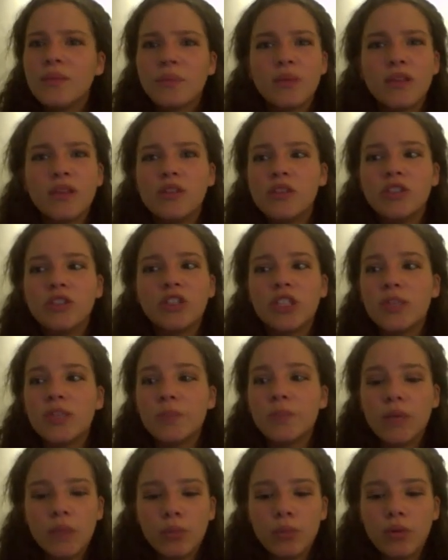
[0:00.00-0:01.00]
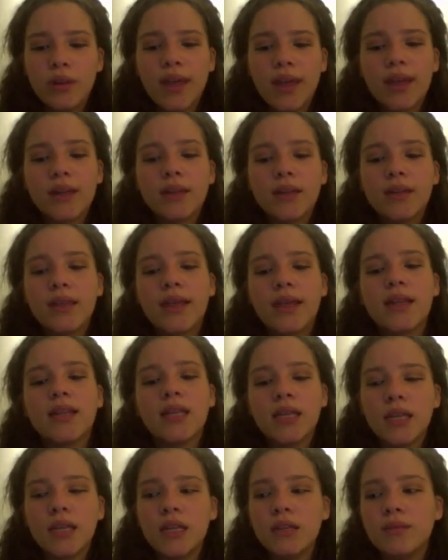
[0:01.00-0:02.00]
But they're just people that
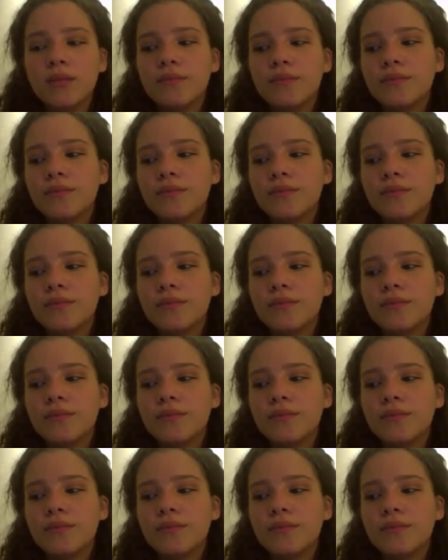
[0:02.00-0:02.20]
need